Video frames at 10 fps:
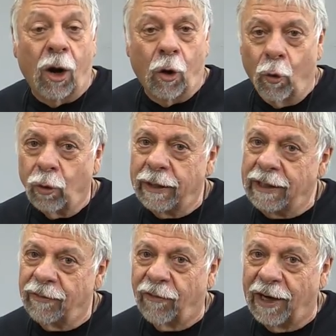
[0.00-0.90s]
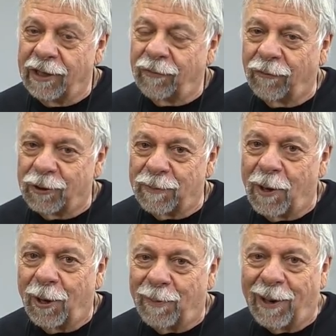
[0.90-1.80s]
a holding device for
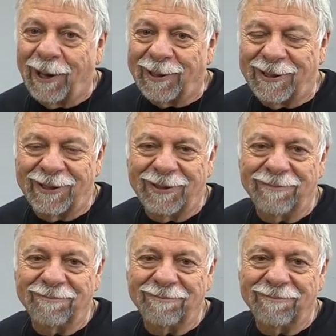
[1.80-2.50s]
small parts.